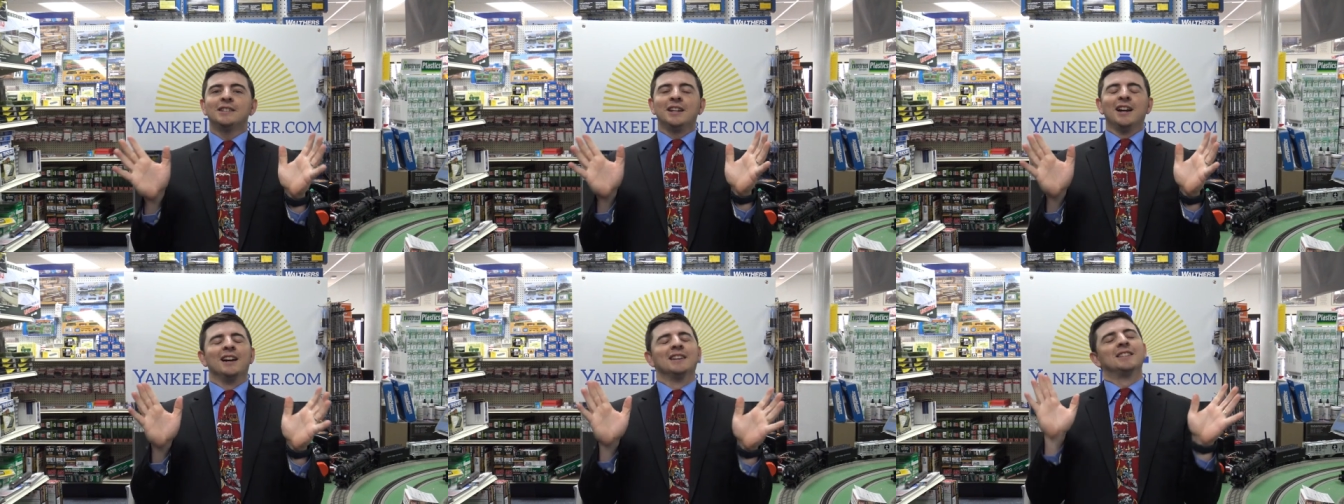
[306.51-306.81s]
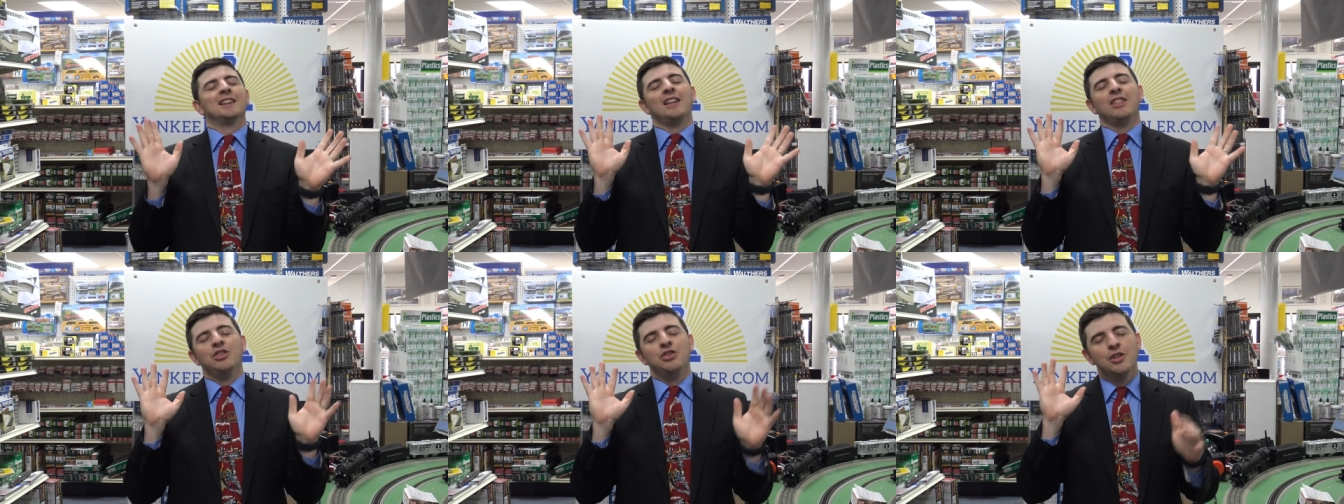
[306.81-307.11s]
guest,
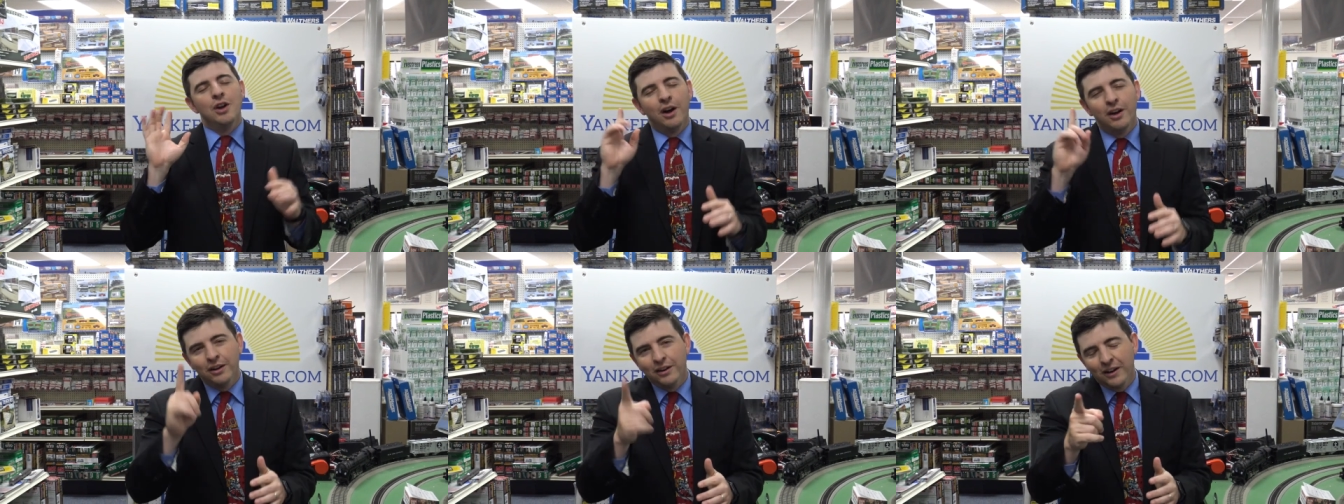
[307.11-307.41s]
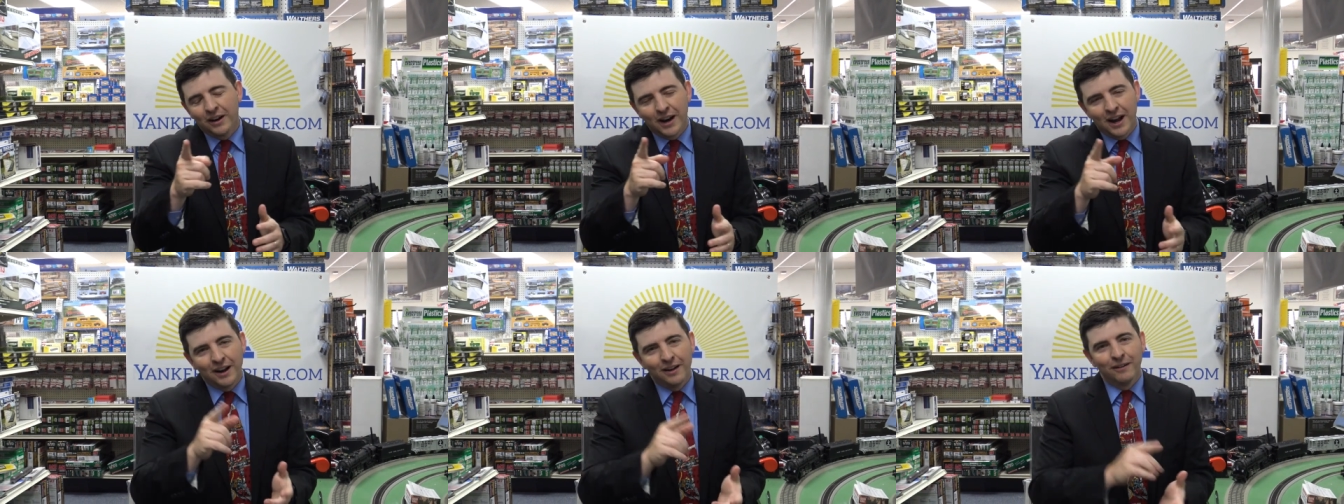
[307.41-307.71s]
I know
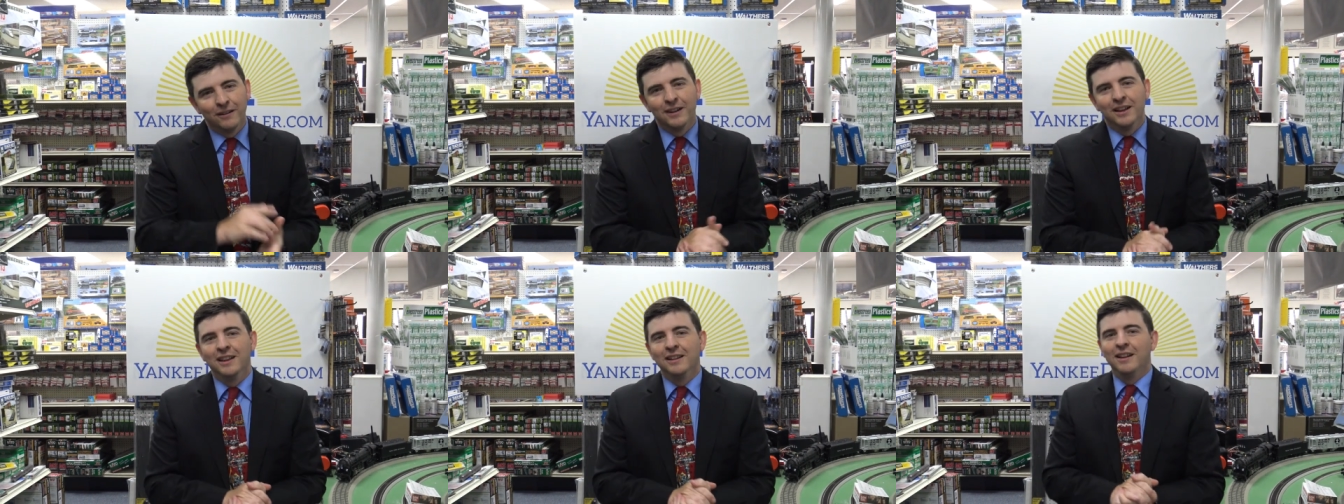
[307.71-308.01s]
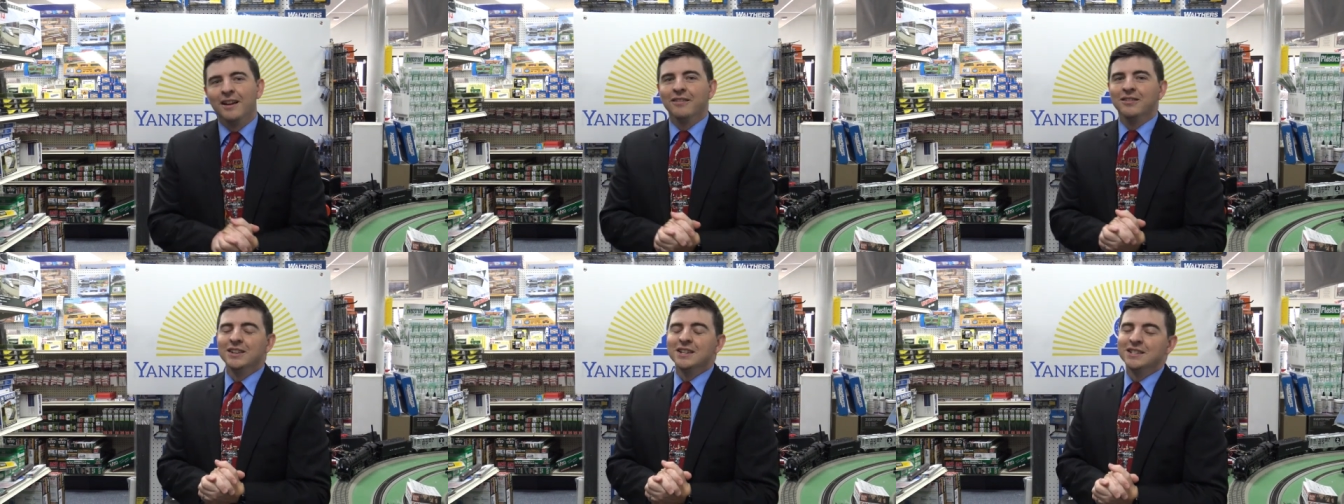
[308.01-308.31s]
you're gonna really
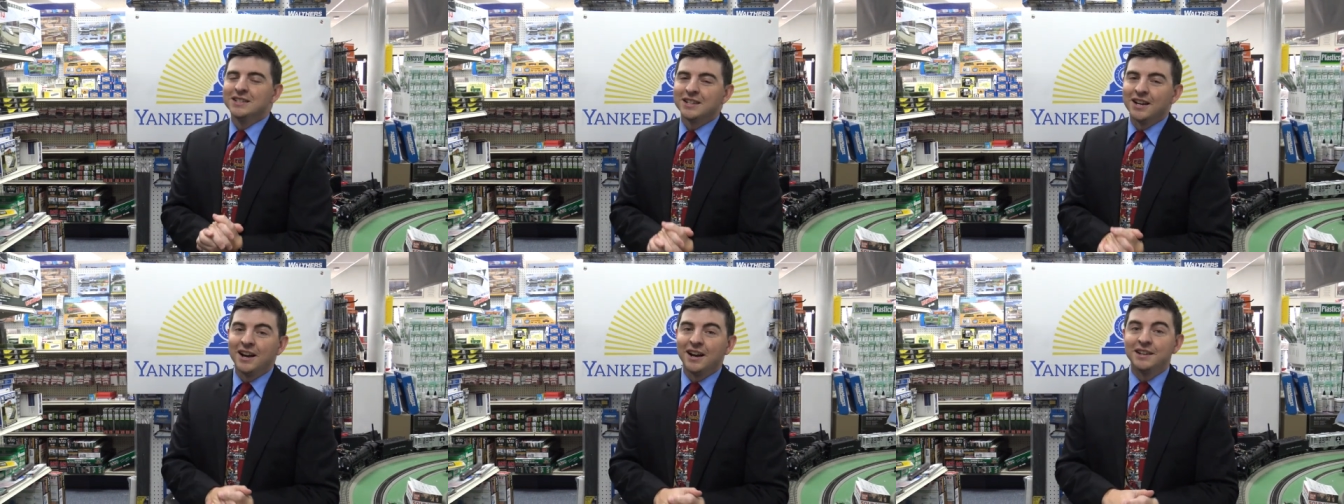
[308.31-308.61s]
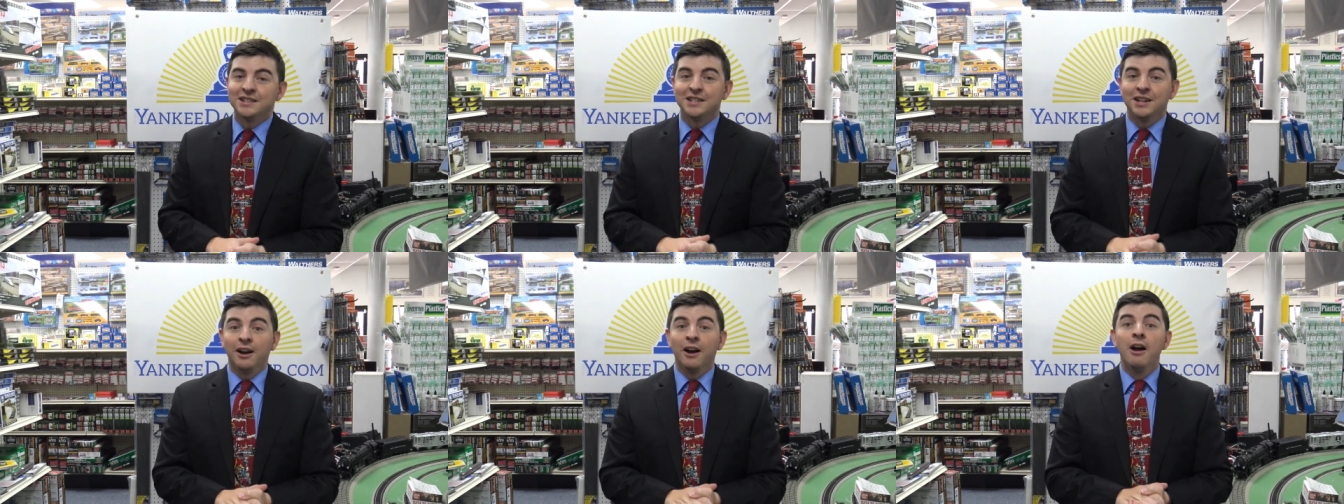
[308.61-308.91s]
love these
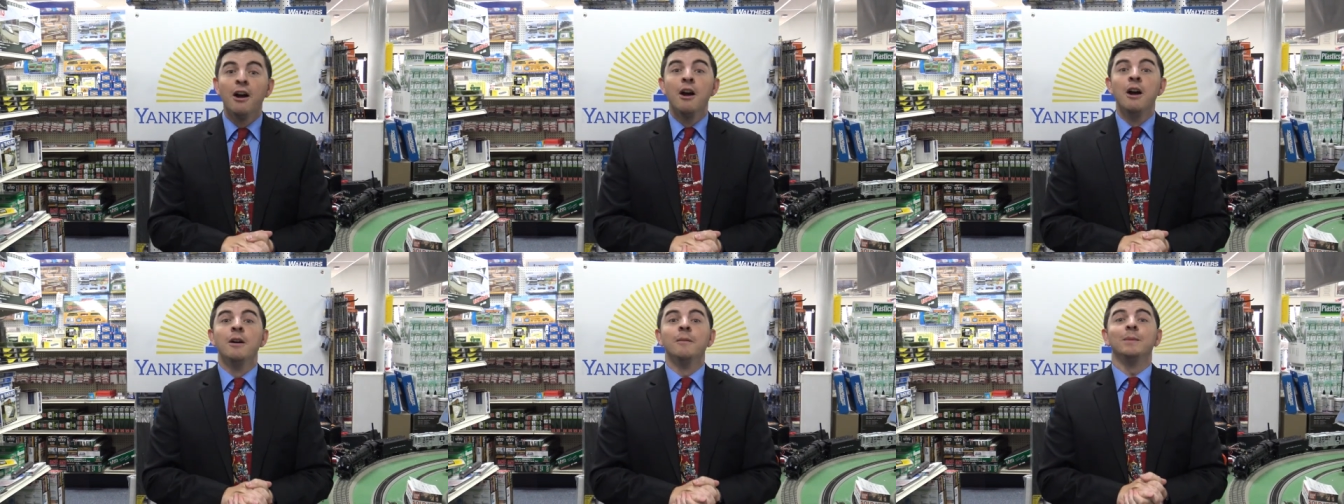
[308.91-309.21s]
guys here,